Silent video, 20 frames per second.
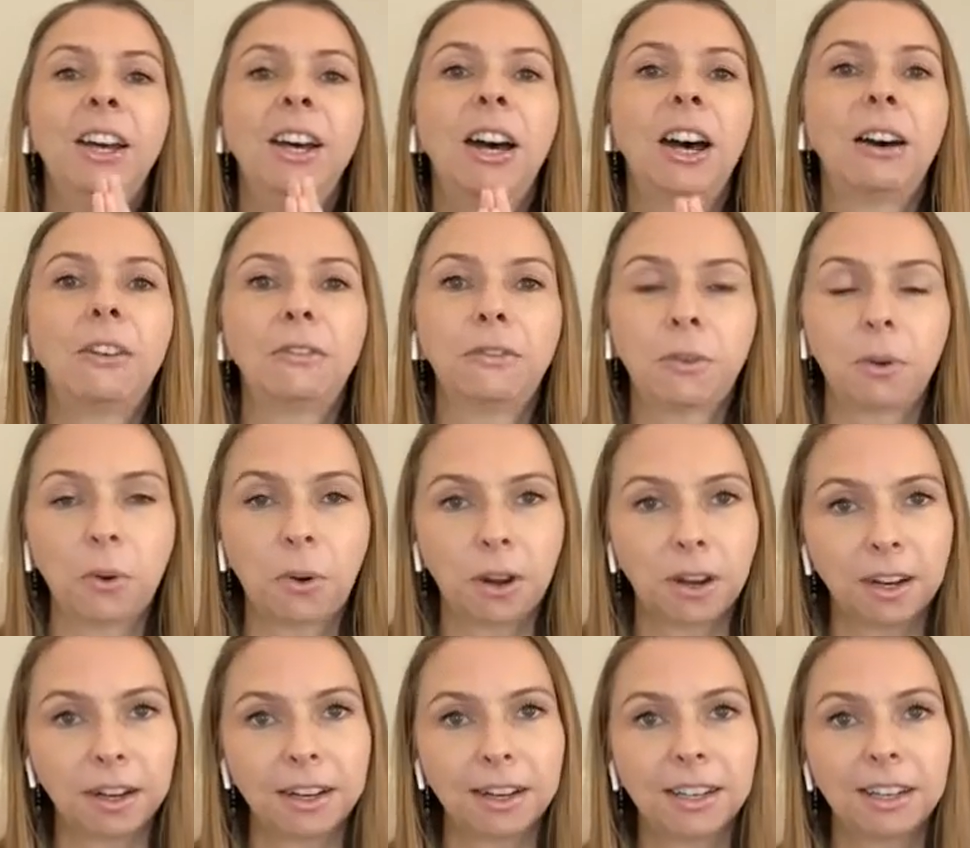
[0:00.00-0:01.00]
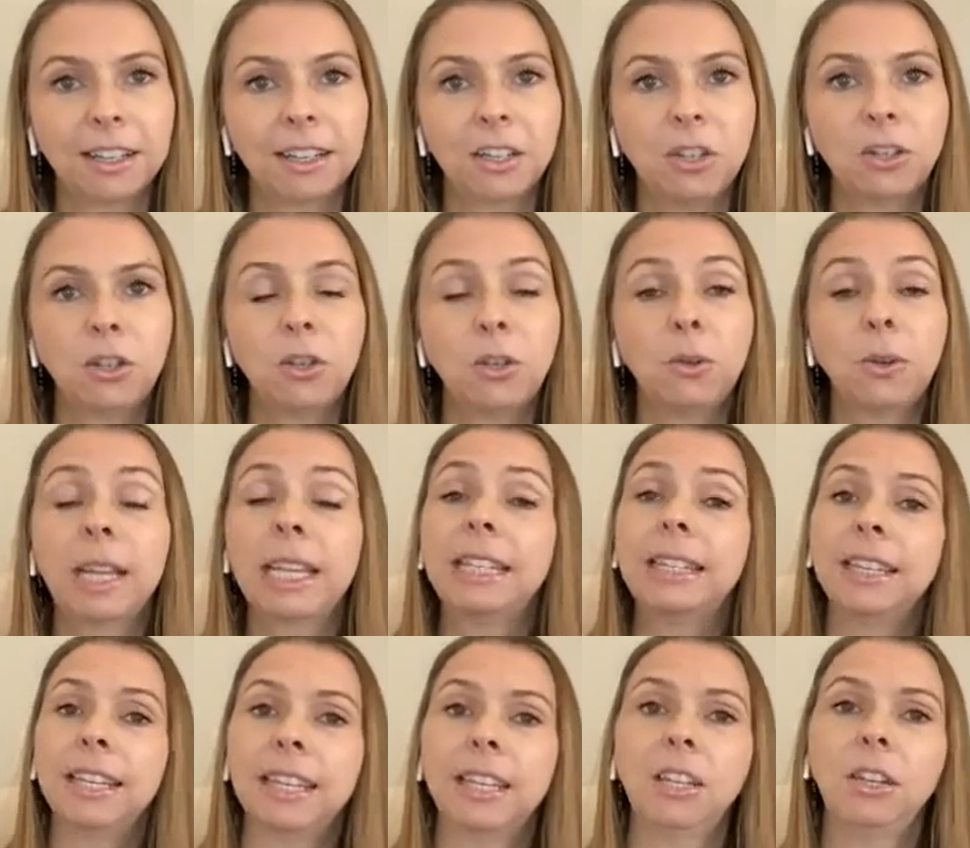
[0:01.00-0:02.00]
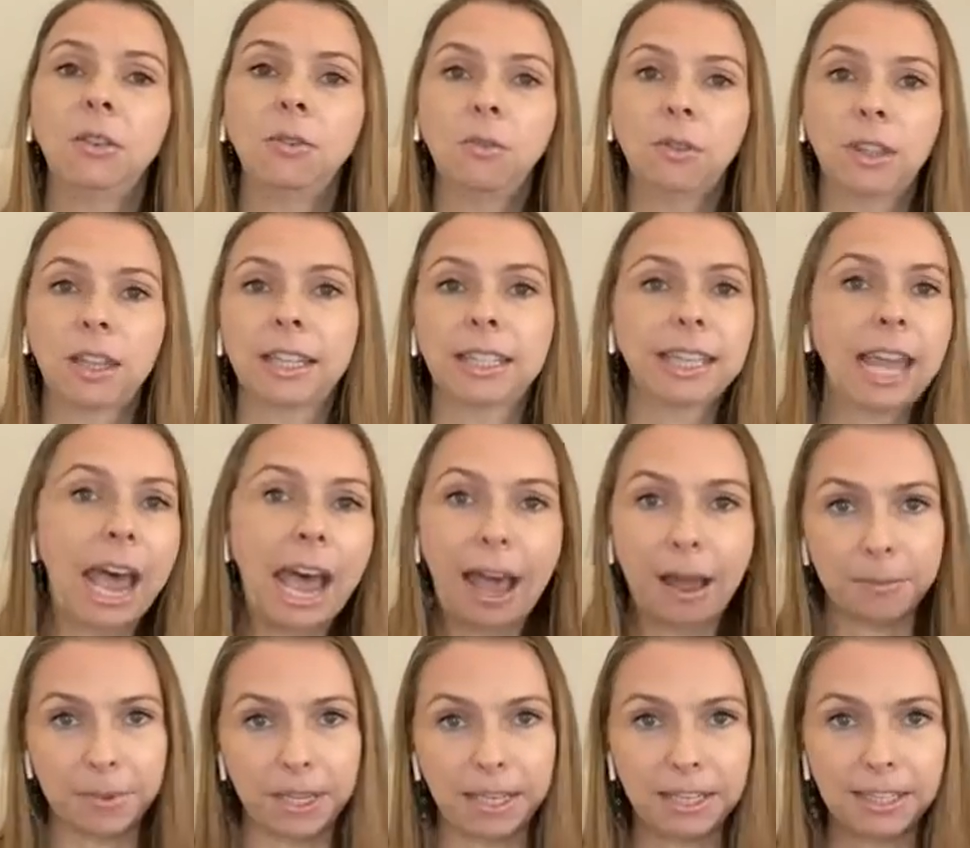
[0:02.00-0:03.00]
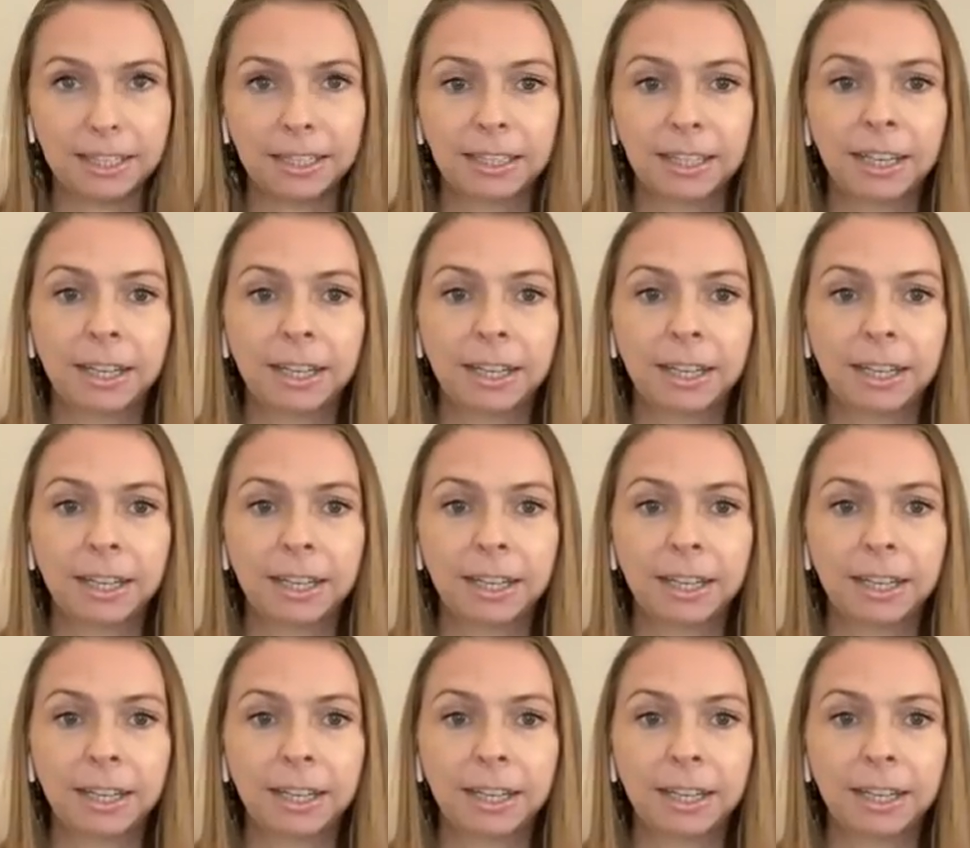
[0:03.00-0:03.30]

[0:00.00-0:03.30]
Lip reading: afford to continue this habit